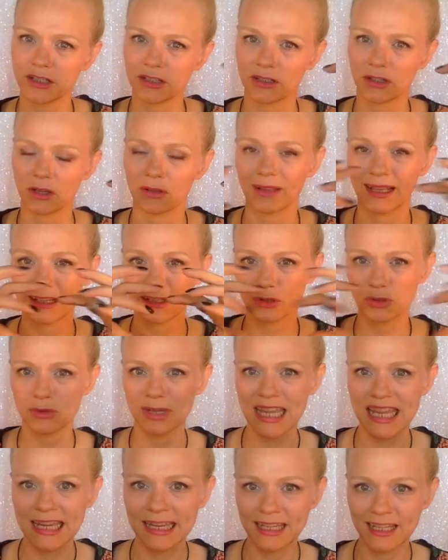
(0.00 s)
like
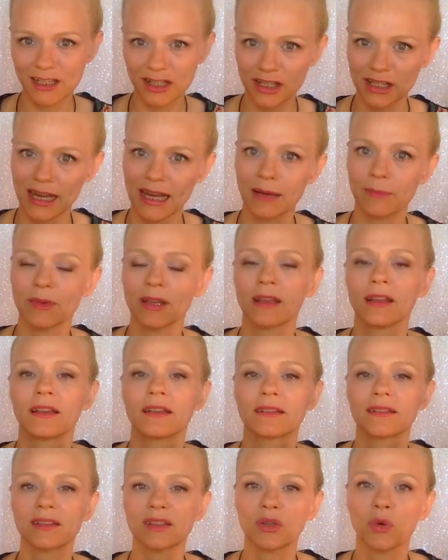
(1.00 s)
zucchini shaped
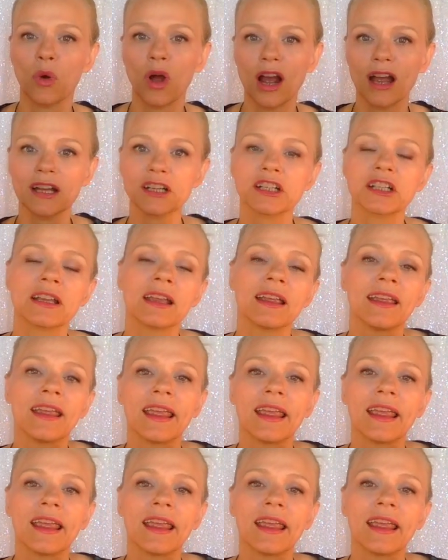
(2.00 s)
squash,